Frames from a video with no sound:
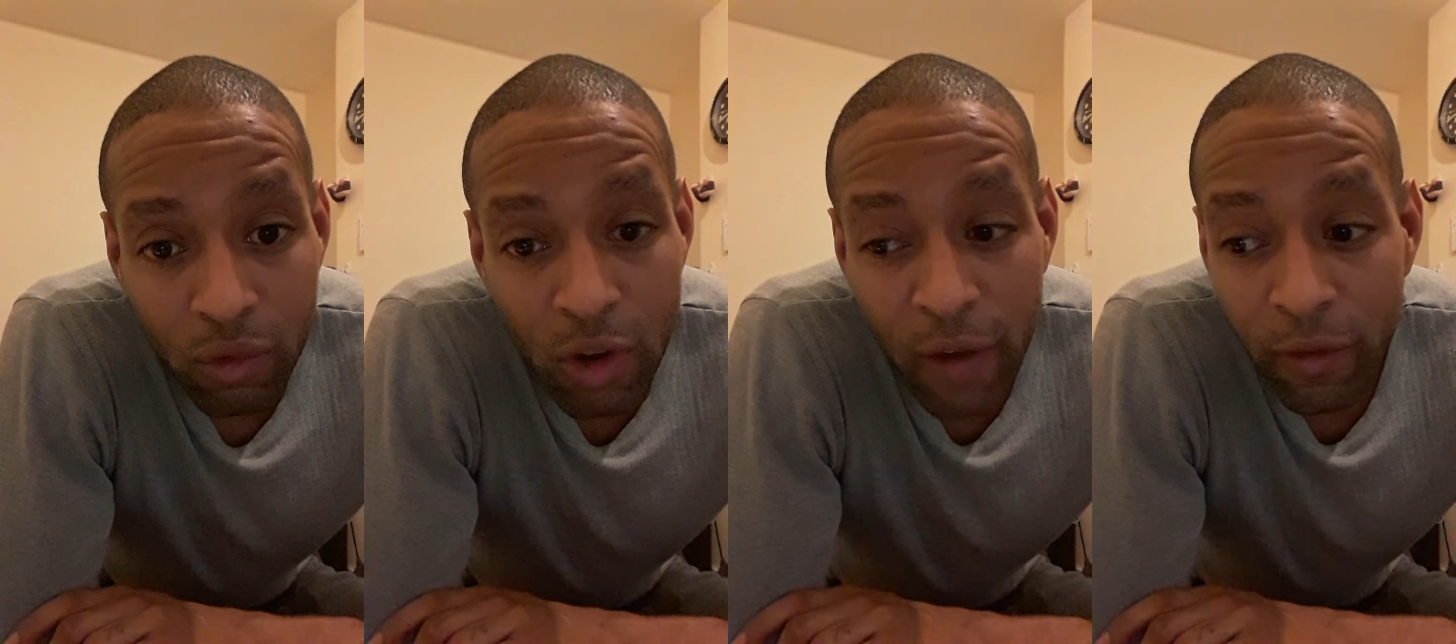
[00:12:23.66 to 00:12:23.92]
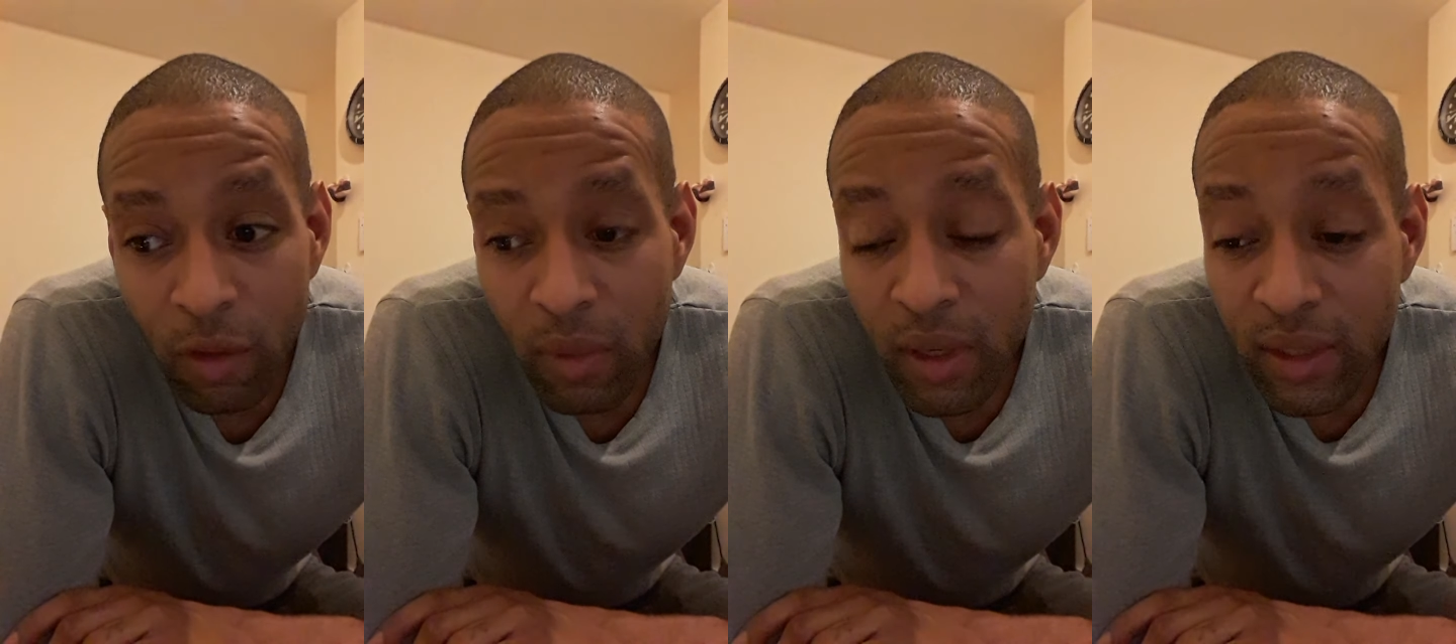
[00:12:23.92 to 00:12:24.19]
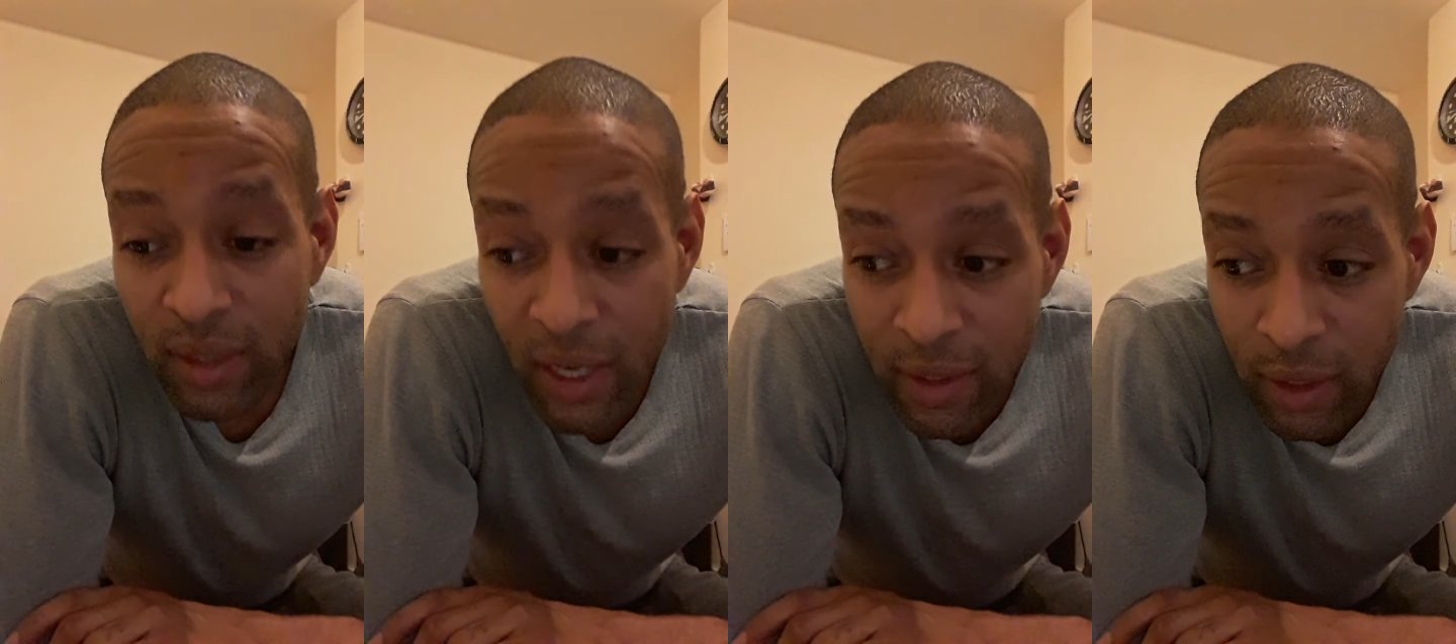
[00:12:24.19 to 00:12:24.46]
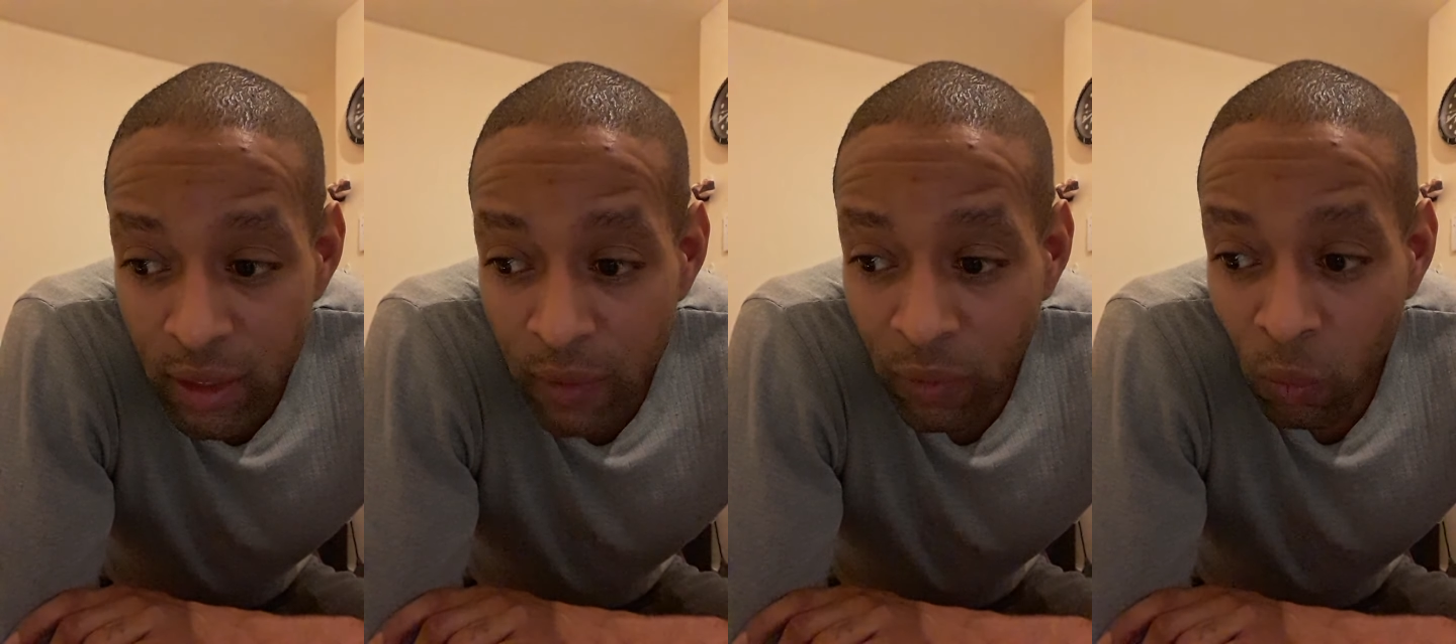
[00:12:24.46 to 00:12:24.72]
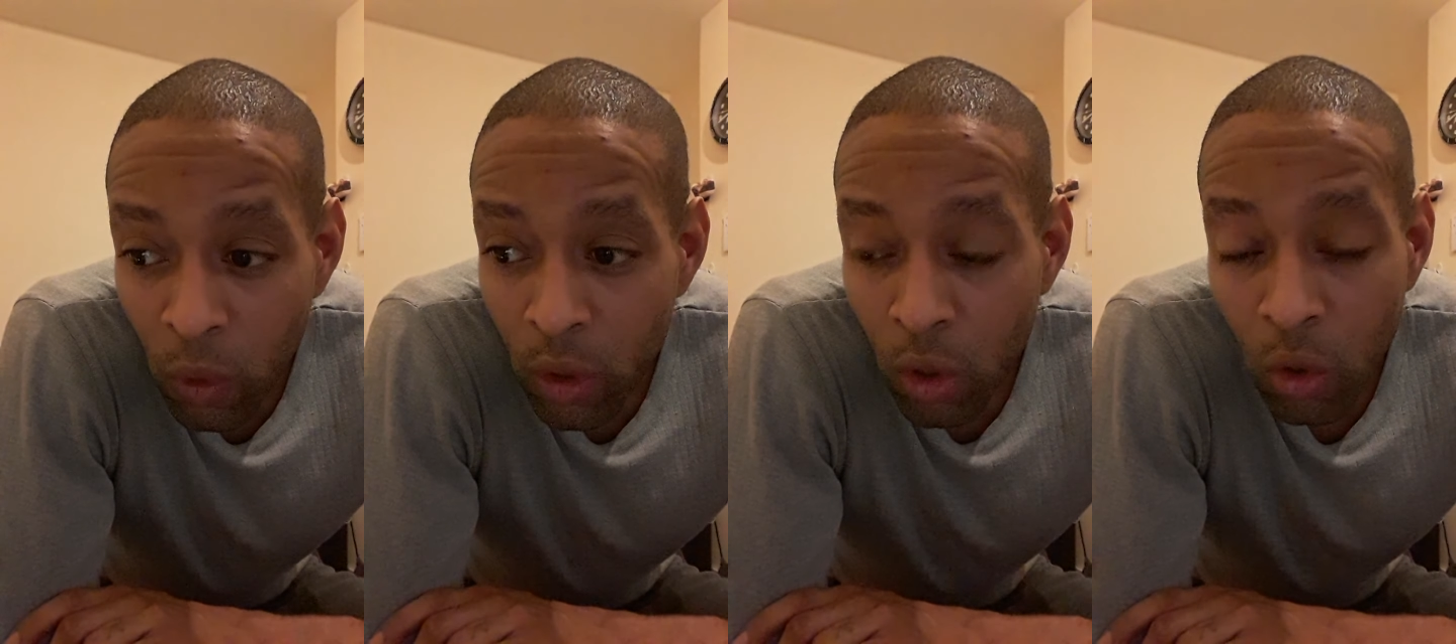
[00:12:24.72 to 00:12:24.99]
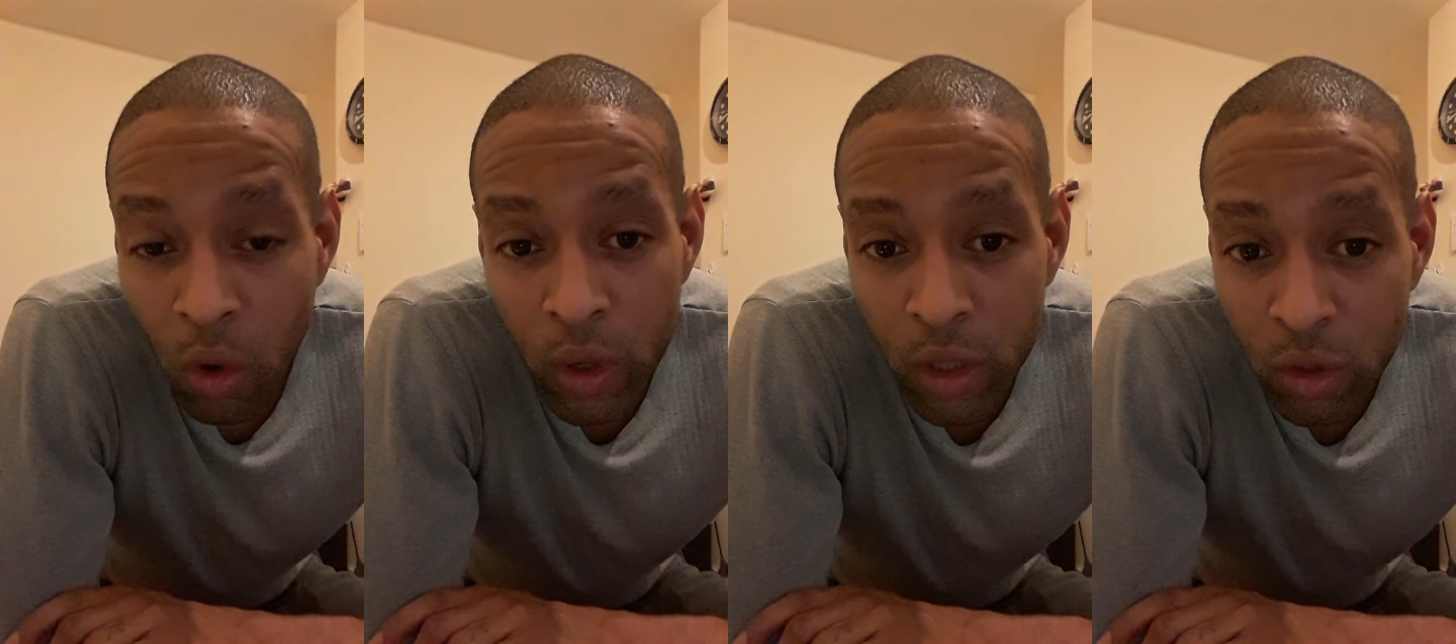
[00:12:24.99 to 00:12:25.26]
You have to be sensitive to what the
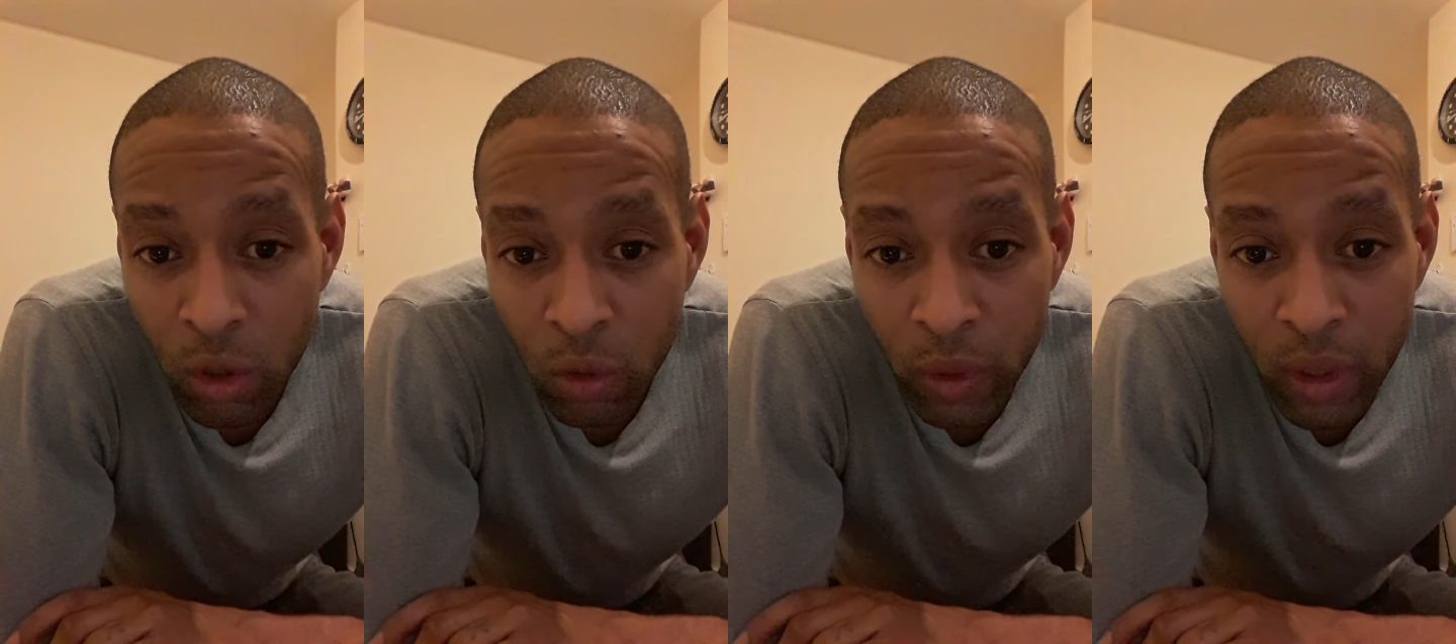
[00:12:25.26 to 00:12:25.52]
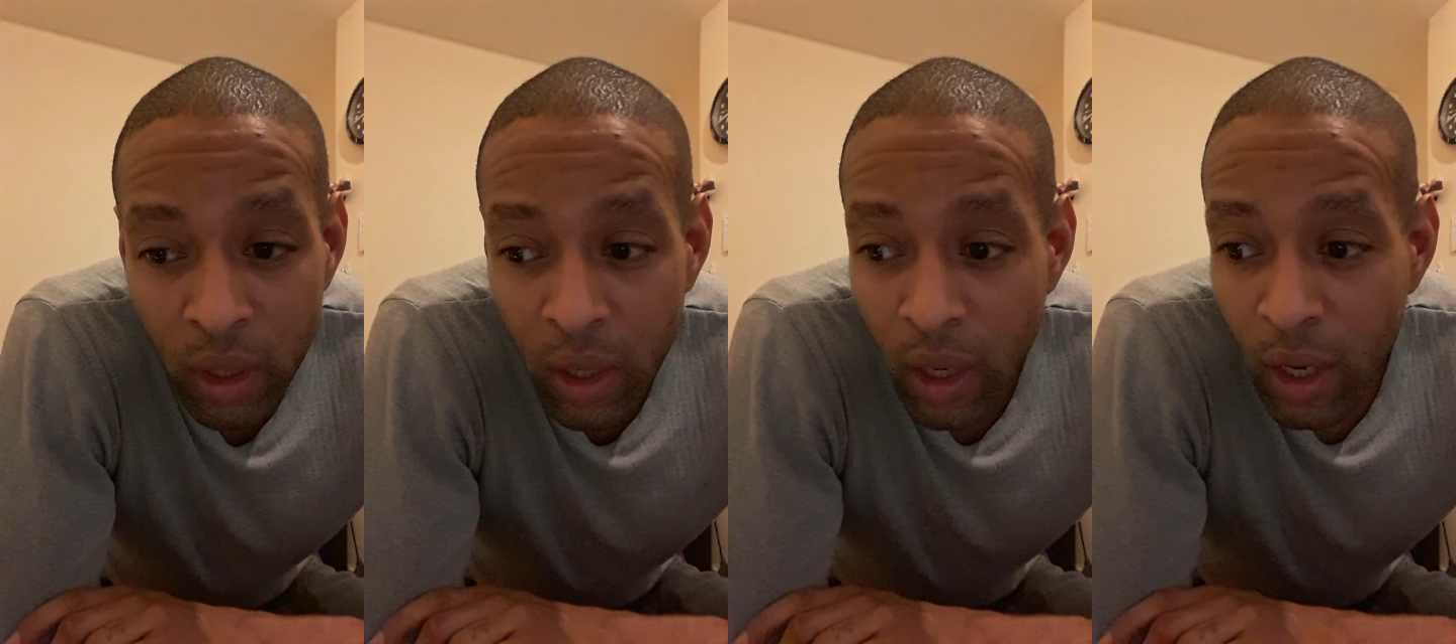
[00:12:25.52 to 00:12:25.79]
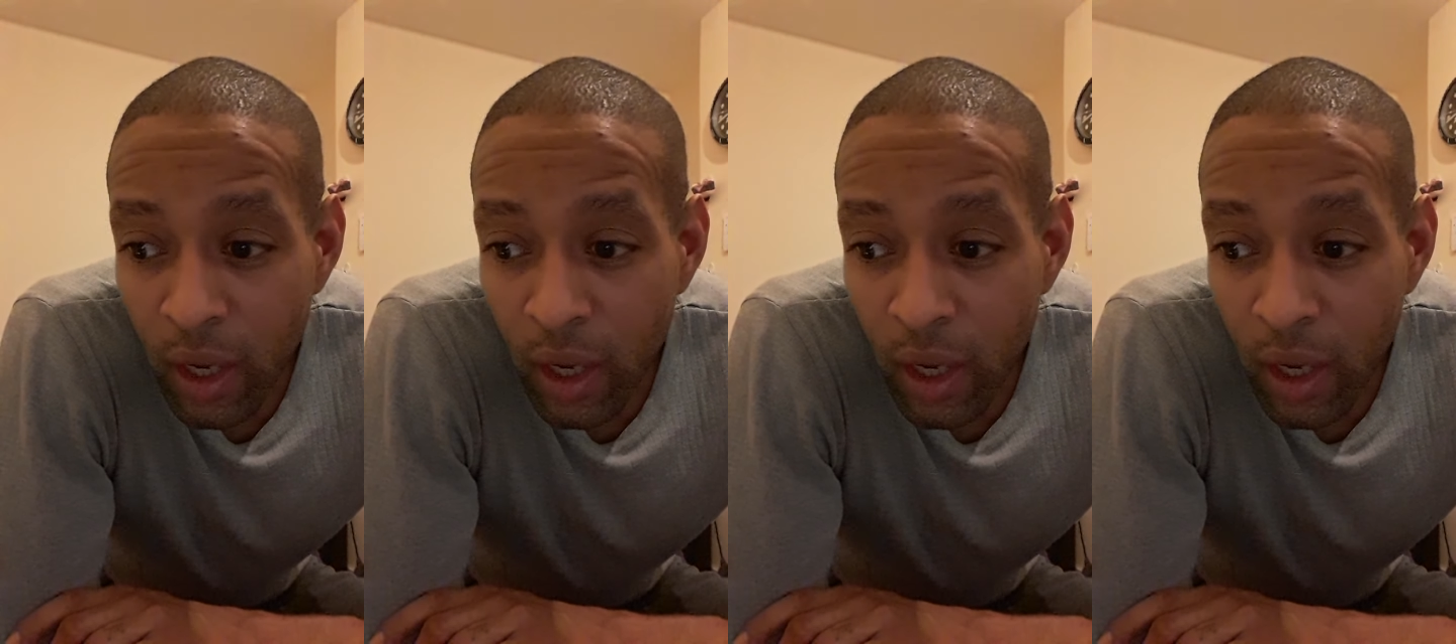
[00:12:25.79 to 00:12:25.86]
Lord is doing.